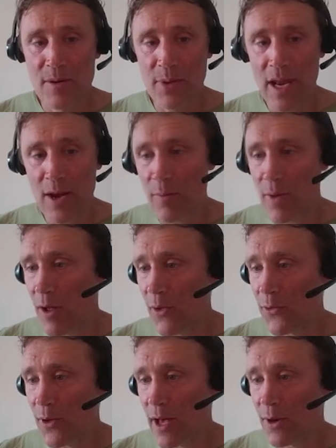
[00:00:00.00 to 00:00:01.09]
but
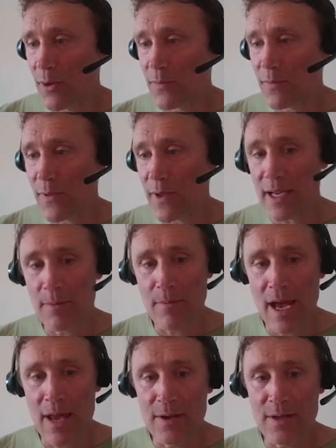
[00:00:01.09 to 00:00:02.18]
I don't think it
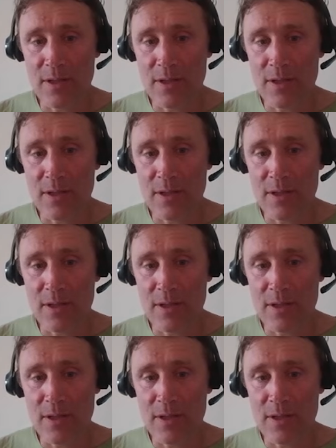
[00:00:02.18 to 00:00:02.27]
matters